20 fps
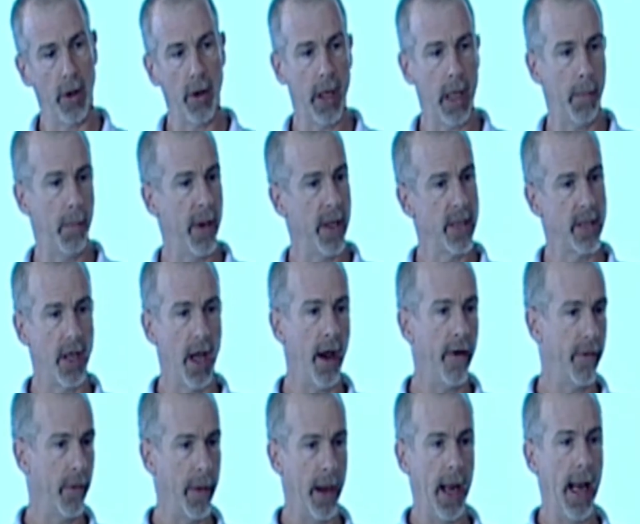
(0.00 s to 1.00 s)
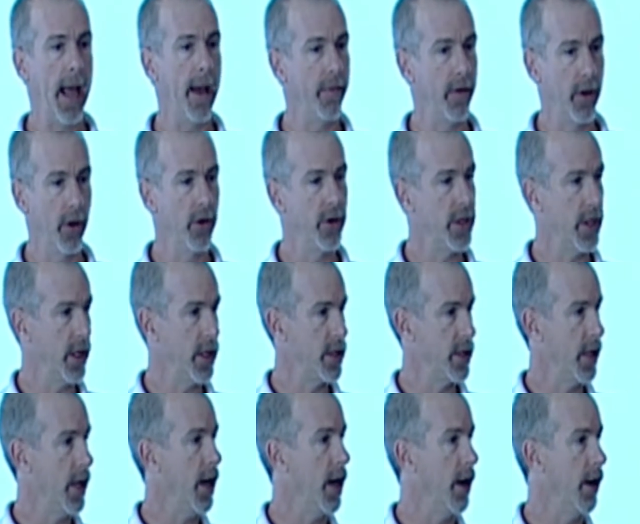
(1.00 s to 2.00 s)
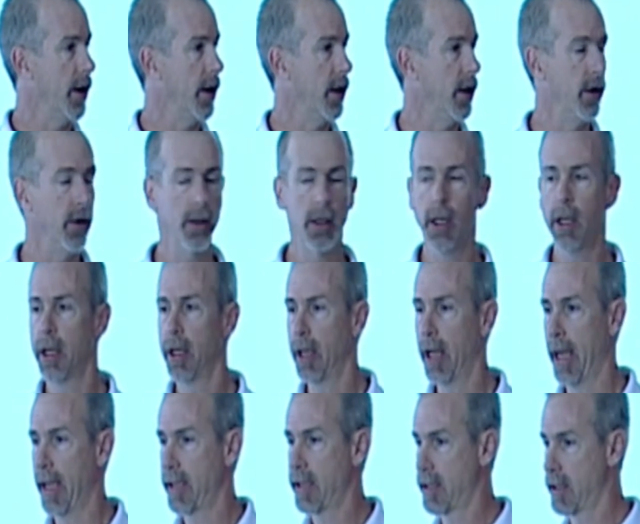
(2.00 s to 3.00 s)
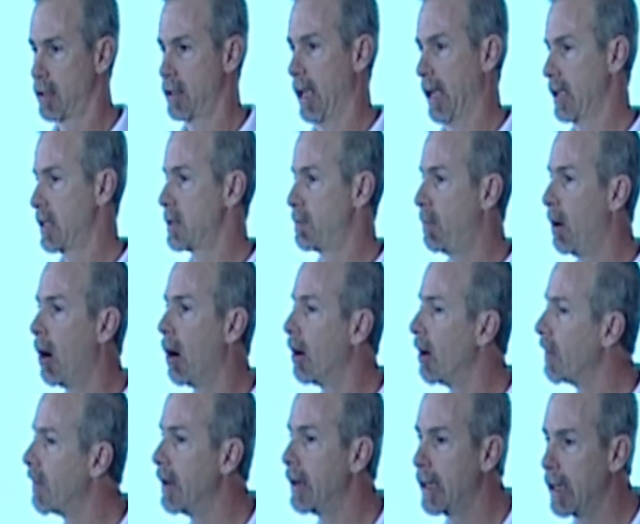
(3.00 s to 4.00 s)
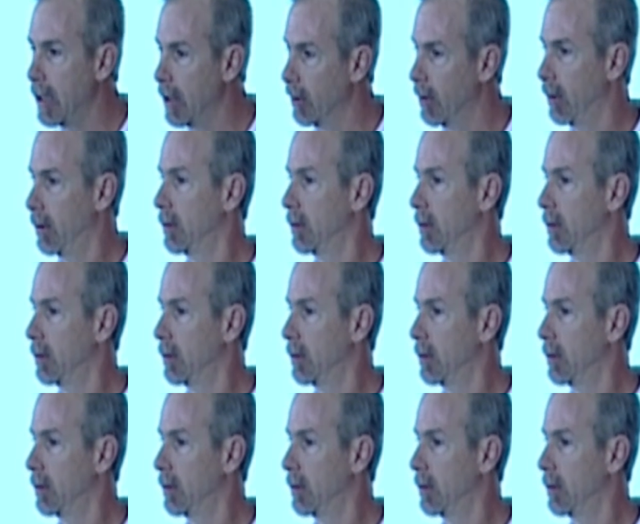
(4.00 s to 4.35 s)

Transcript: get pissed off about having those things there. That's part of the deal.